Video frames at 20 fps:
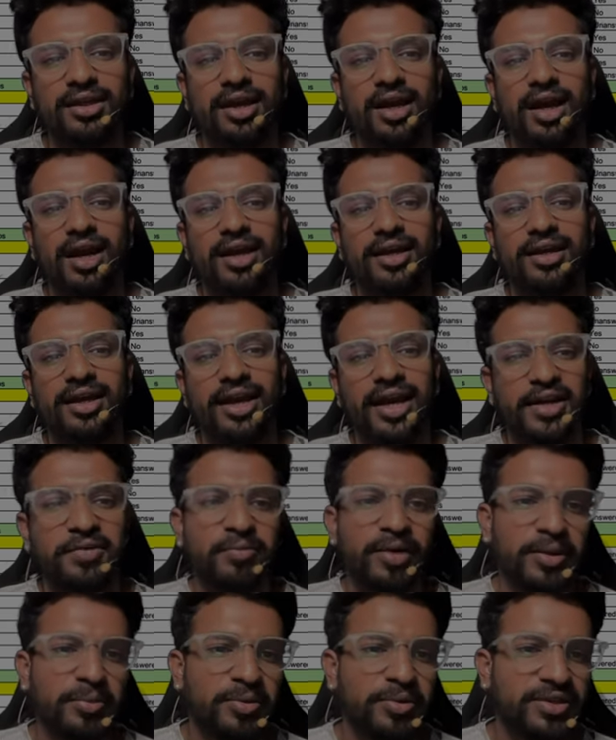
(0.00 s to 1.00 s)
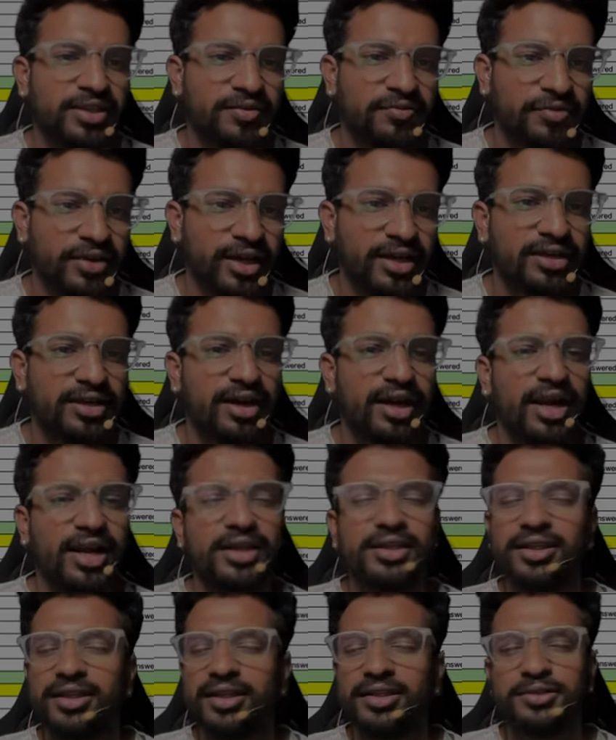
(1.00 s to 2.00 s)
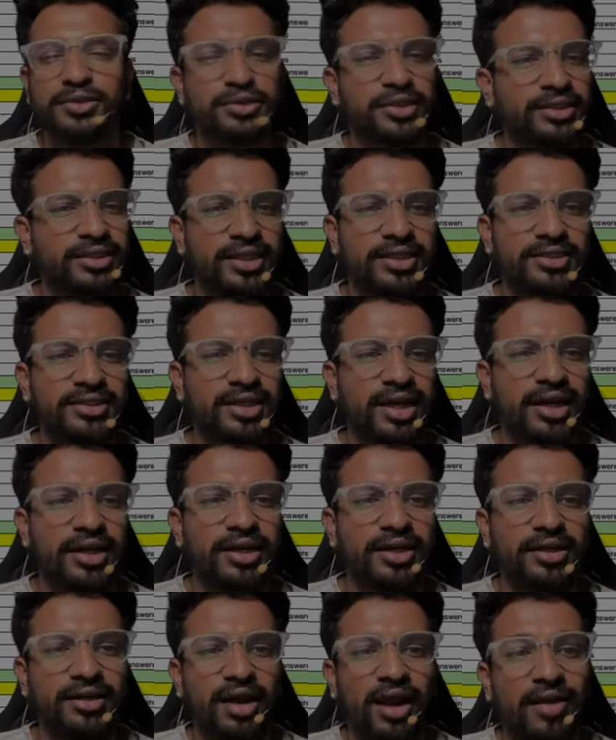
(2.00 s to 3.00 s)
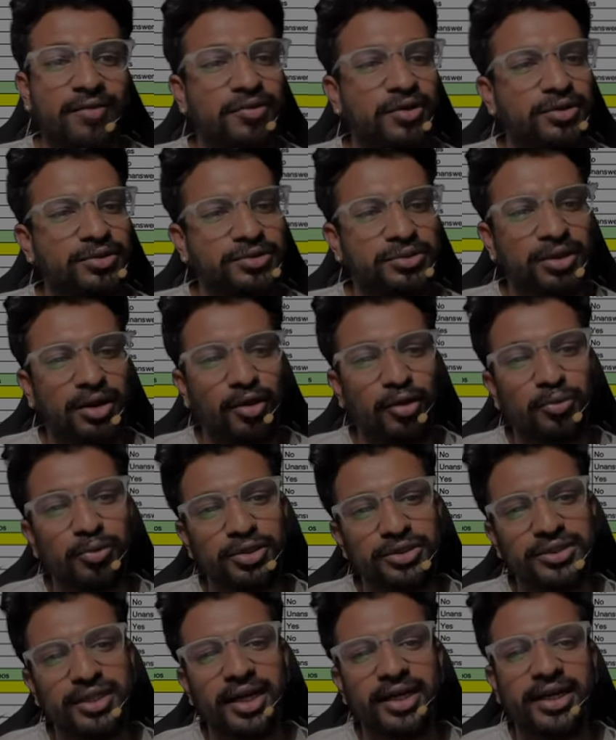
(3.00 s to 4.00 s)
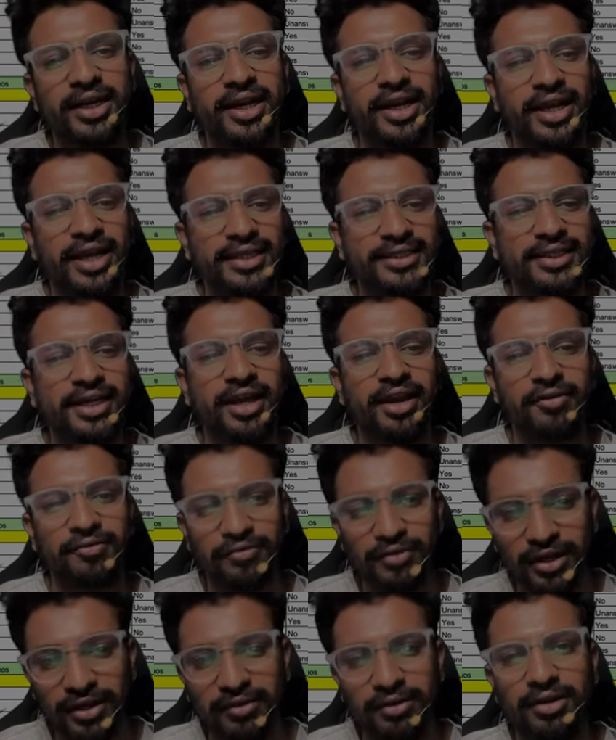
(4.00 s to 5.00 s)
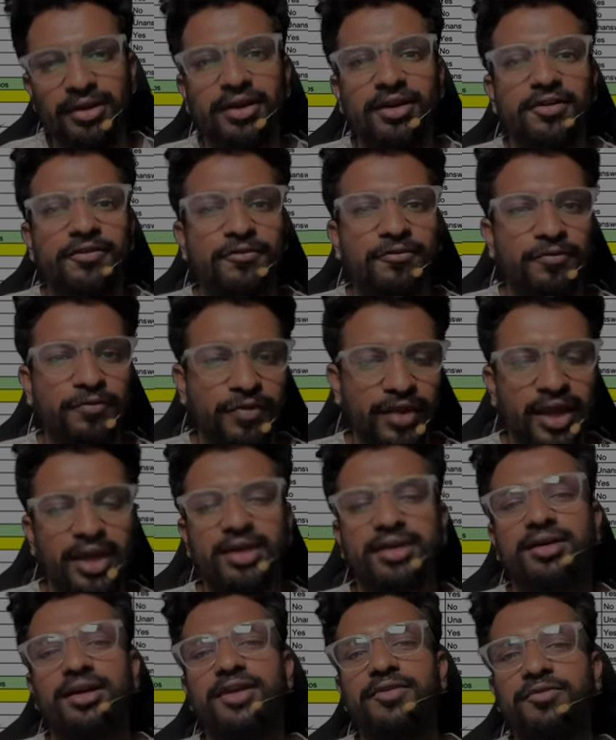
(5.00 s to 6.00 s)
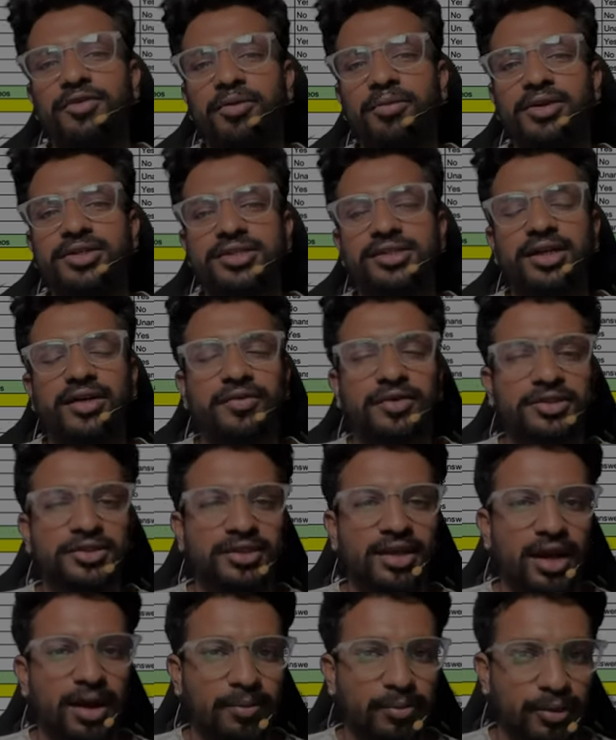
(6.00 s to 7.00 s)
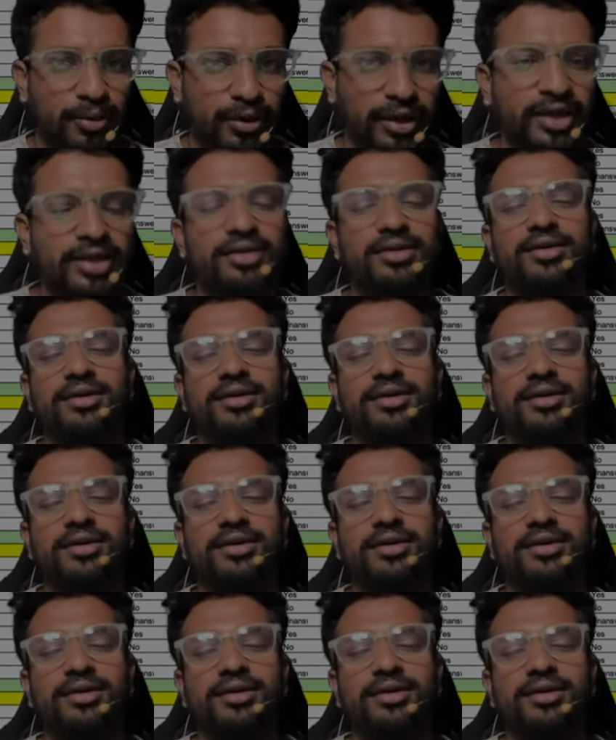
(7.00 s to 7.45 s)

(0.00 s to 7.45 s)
And red might be the fake. And in the social science, I've also almost deleted each and every fake information that was uploaded.